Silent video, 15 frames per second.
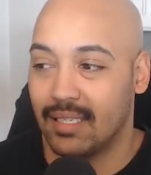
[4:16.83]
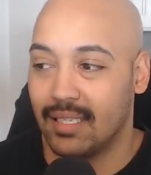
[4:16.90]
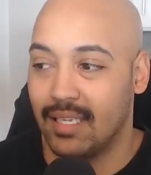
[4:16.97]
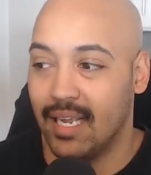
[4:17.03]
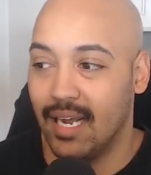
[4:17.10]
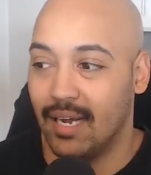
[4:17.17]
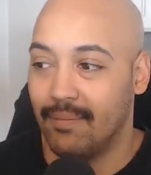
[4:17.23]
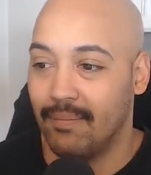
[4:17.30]

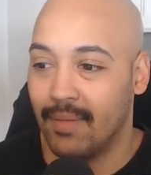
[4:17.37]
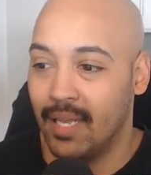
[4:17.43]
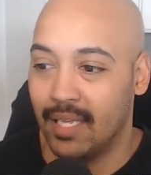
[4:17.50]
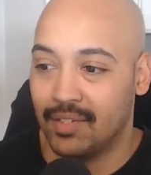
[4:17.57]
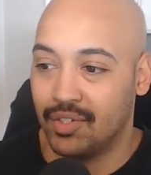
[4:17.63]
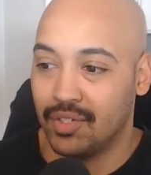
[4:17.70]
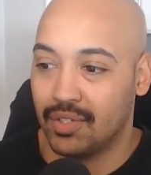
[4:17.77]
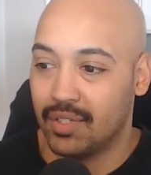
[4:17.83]
yeah,
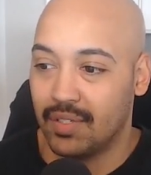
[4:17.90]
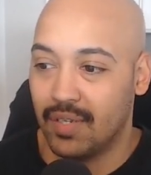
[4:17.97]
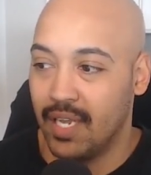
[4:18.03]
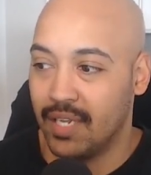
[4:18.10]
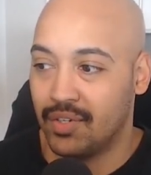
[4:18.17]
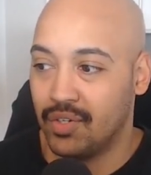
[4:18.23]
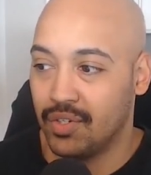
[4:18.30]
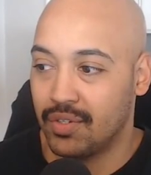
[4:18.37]
it just,
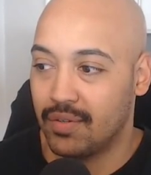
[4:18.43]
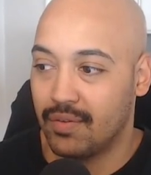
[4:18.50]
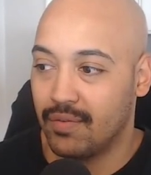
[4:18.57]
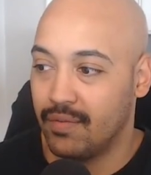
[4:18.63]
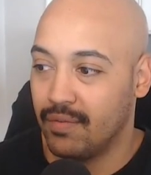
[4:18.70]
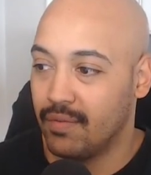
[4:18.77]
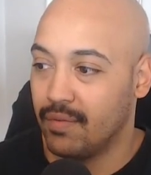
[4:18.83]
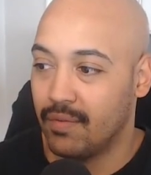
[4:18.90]
it just.
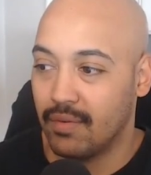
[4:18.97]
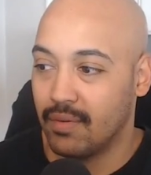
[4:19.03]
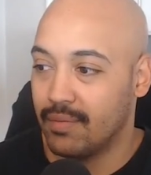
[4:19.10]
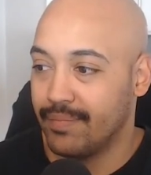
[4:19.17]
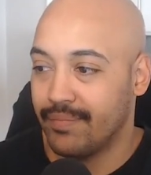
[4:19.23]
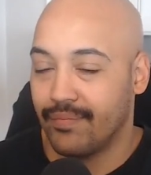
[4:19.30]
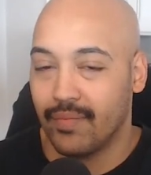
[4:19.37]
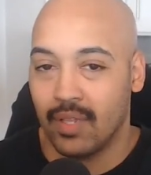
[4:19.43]

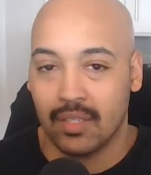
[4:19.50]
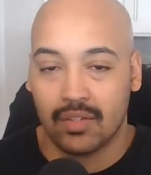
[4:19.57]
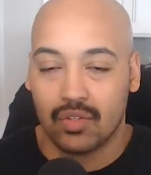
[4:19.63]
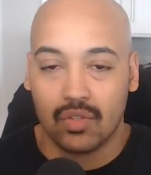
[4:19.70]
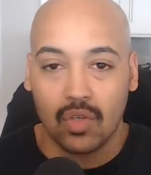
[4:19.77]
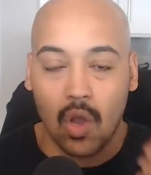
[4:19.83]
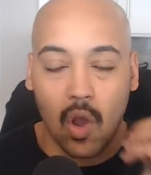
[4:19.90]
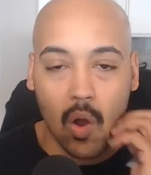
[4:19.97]

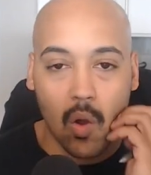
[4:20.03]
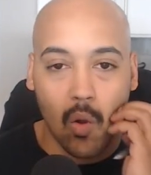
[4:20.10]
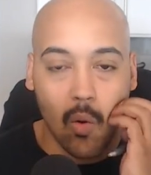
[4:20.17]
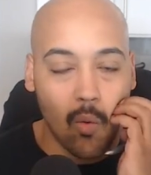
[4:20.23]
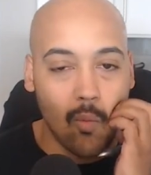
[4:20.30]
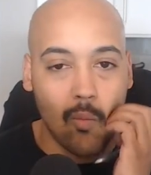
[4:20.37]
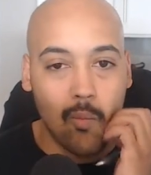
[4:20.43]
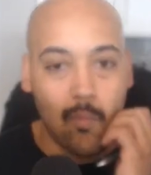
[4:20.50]
It's
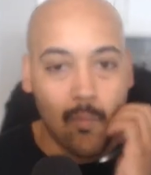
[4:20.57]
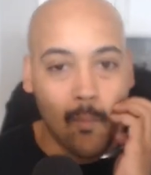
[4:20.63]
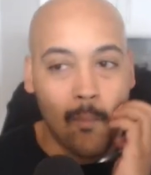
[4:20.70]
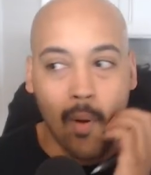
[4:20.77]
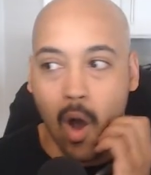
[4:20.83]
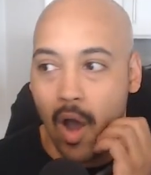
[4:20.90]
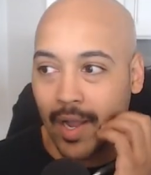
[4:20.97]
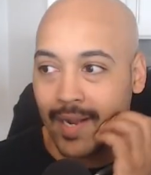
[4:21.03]
so
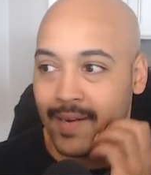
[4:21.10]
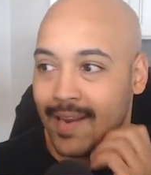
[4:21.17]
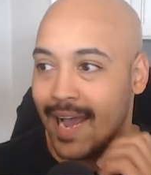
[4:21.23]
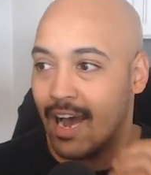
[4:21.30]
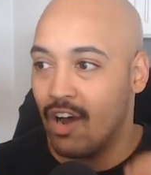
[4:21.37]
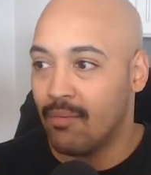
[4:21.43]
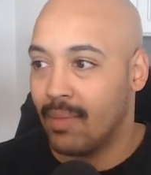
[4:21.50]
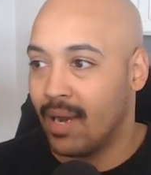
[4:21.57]
bogging
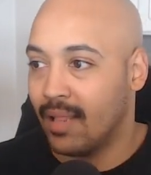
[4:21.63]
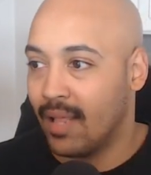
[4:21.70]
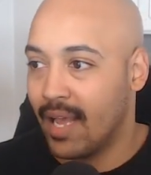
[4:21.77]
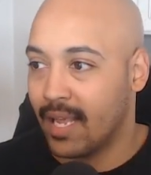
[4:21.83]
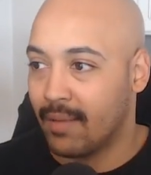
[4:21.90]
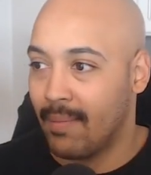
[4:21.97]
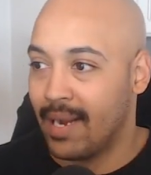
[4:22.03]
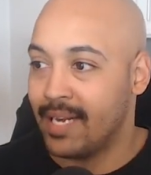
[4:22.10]
down my,
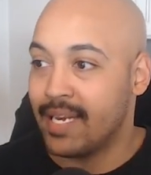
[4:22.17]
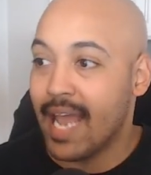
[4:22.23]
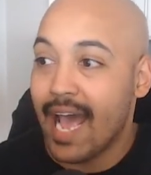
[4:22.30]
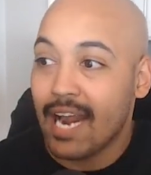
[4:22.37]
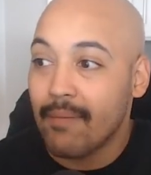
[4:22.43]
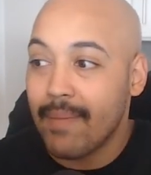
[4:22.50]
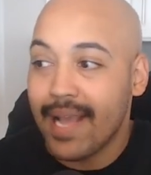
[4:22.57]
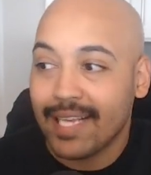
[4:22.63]
like my
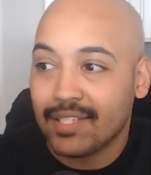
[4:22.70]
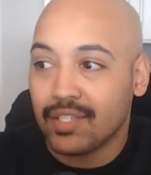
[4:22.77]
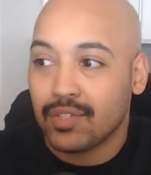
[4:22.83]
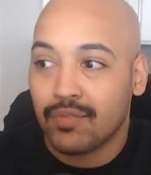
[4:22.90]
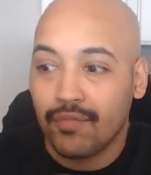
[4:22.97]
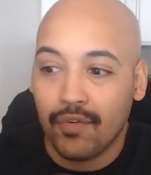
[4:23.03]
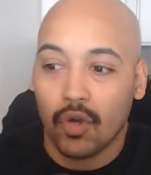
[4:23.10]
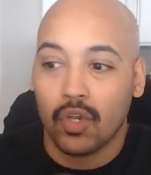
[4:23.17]
database
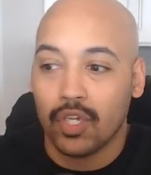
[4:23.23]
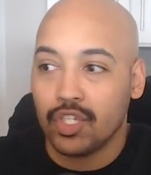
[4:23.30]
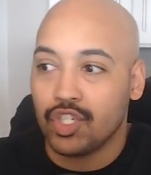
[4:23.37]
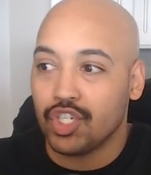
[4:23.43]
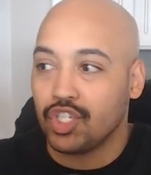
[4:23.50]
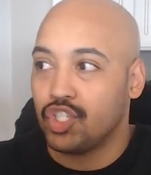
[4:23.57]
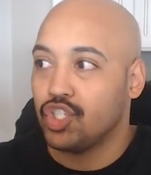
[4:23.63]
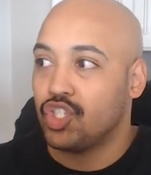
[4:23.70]
is full of
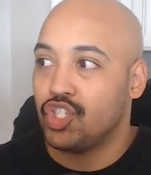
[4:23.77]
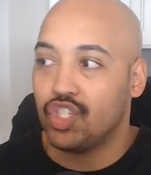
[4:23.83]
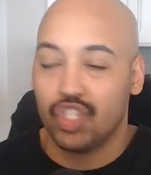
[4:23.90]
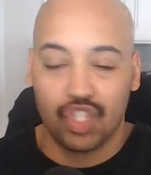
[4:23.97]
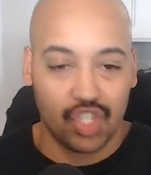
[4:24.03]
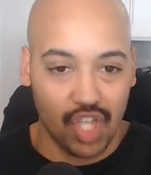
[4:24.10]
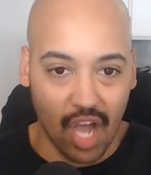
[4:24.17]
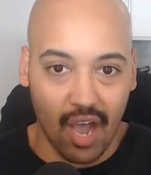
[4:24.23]
just
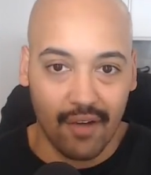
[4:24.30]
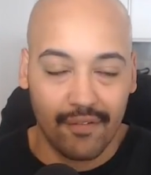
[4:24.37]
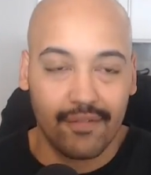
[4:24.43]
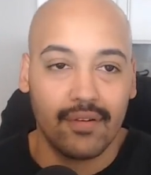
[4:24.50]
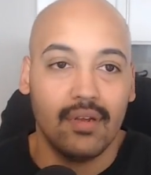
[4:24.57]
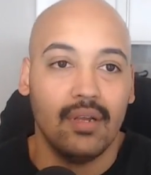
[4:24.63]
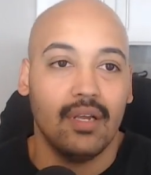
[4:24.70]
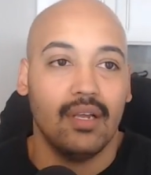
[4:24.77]

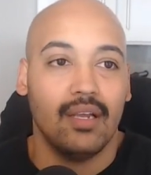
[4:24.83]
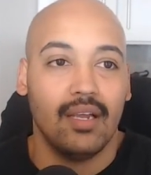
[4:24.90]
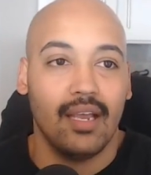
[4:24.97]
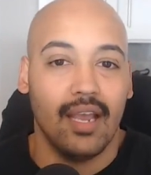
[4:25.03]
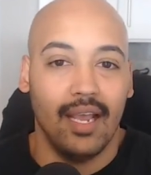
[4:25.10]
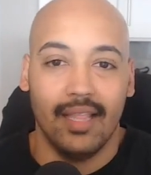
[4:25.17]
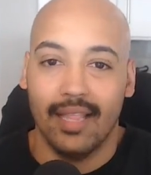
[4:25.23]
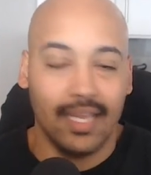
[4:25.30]
stuff,
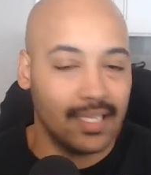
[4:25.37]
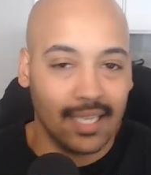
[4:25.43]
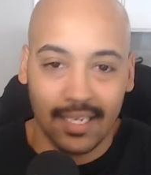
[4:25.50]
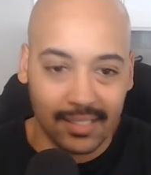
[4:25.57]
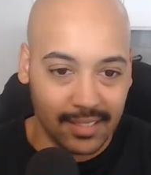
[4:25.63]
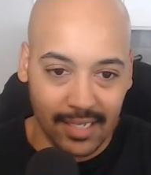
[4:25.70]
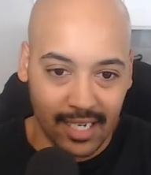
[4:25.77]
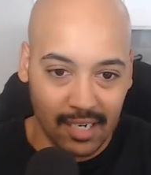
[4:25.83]
and that
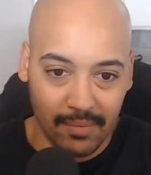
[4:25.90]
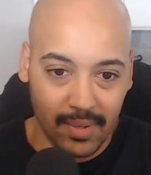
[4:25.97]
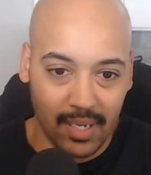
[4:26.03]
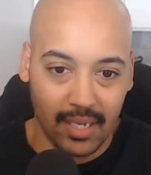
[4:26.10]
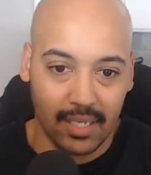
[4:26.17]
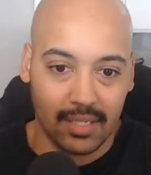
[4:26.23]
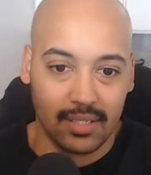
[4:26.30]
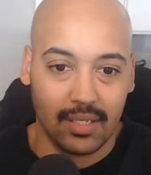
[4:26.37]
doesn't need to be.